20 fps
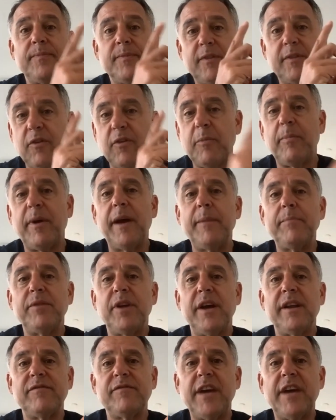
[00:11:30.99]
they're the
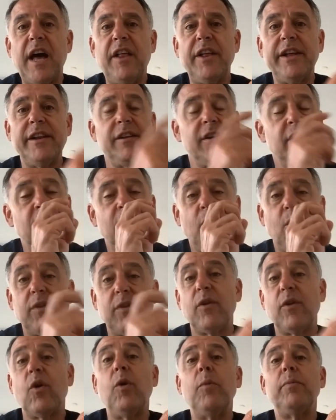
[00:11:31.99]
pipeline of talent, or
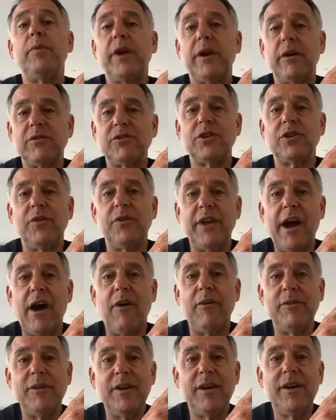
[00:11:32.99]
their own players go down.